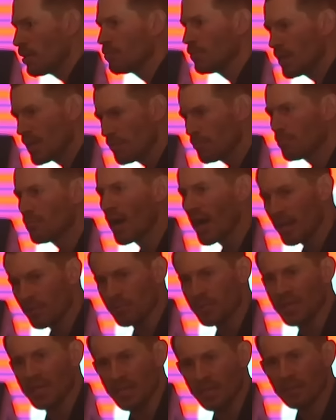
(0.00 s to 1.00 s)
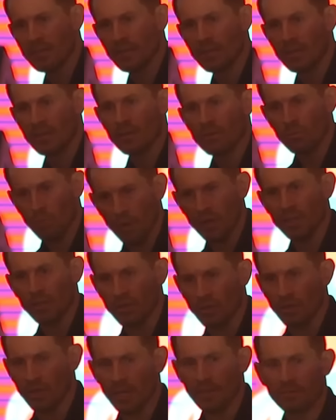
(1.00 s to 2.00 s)
it, it might be what you're
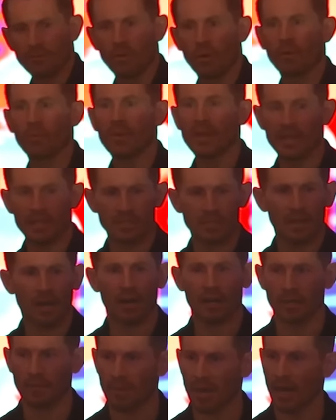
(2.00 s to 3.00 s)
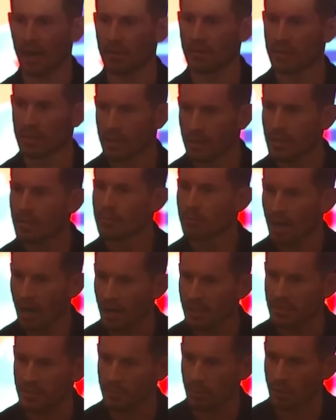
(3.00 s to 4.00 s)
looking for, we can talk about
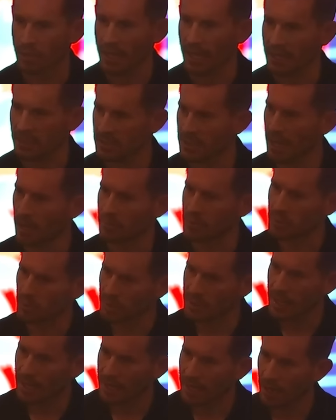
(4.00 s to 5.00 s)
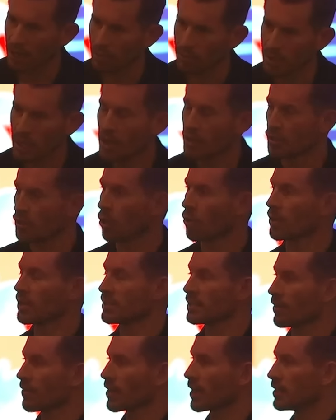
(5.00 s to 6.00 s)
possible next steps. Would that help? No one
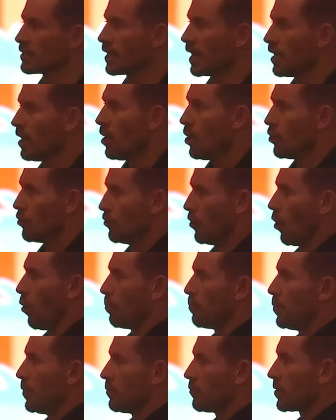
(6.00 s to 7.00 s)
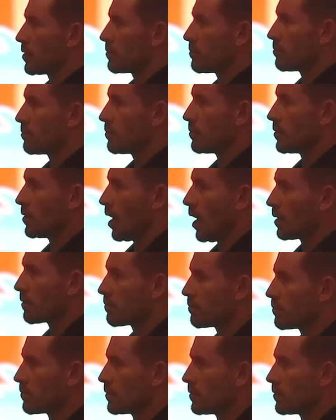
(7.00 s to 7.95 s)
is ever going to say, nope, it would not